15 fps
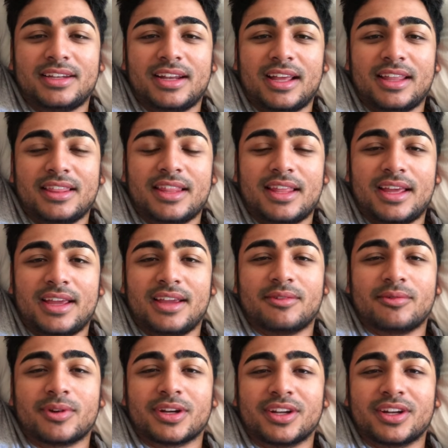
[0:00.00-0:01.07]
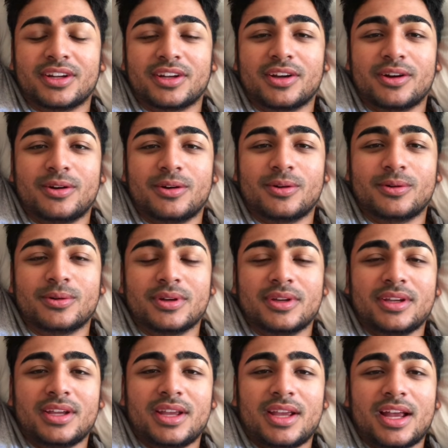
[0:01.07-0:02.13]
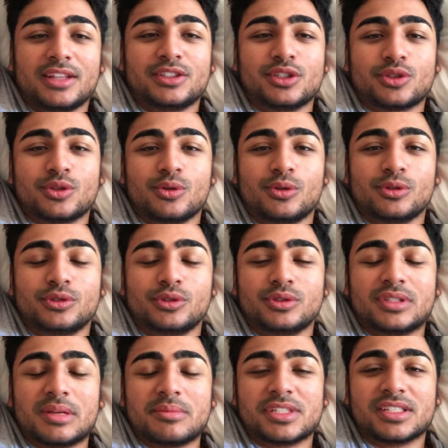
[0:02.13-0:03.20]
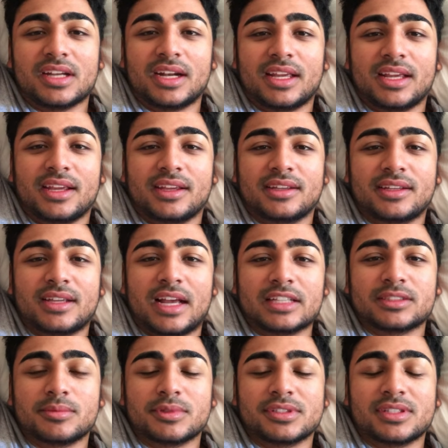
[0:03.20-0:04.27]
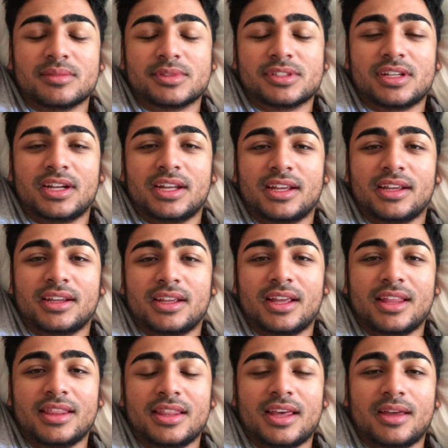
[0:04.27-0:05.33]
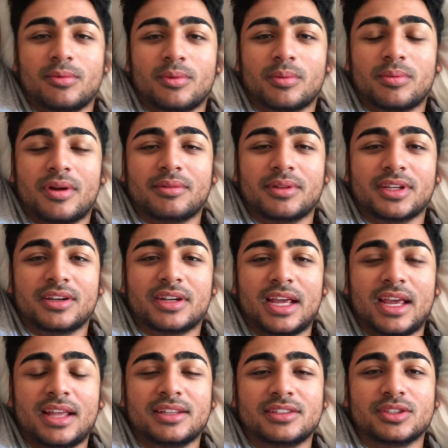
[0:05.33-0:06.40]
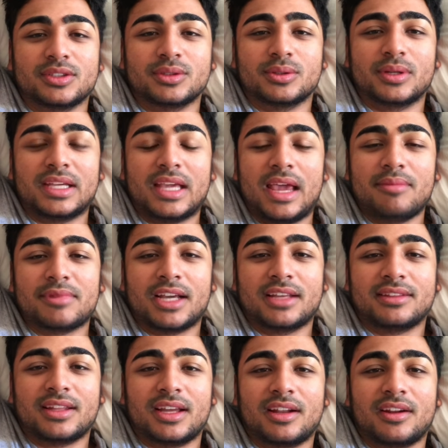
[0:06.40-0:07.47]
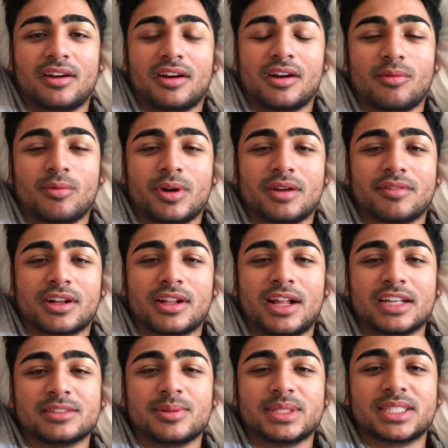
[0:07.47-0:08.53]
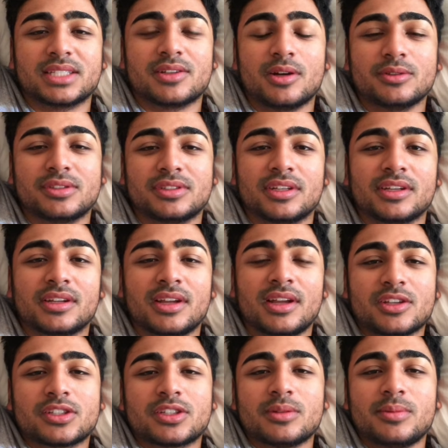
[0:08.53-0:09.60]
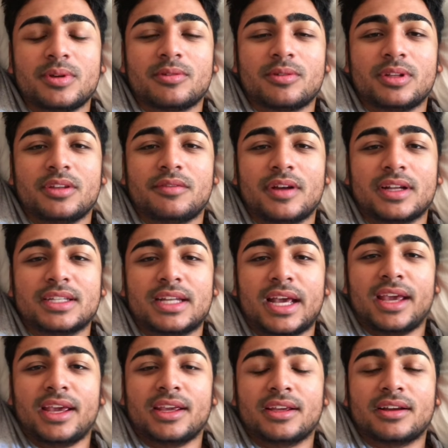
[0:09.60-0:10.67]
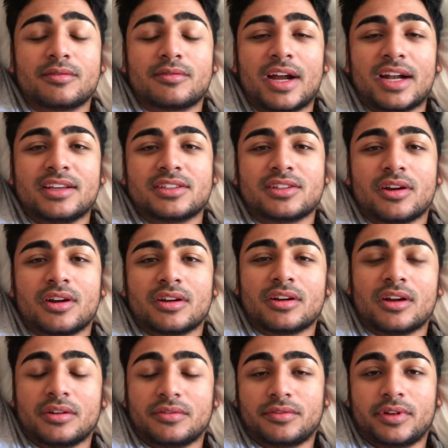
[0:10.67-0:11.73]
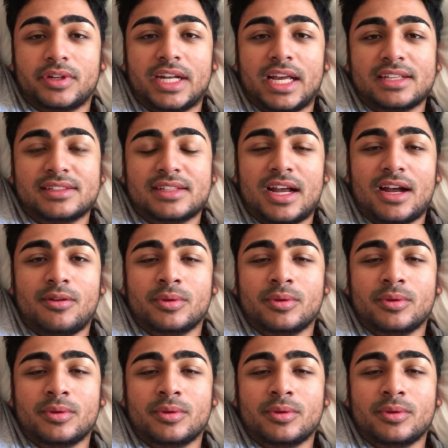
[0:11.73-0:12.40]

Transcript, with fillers: And then we're gonna go head to school, do some studying, catch up on some studying. And then we're probably gonna head to a game night that one of our classmates is hosting. So it's gonna be a really fun day. Fridays are our free days now.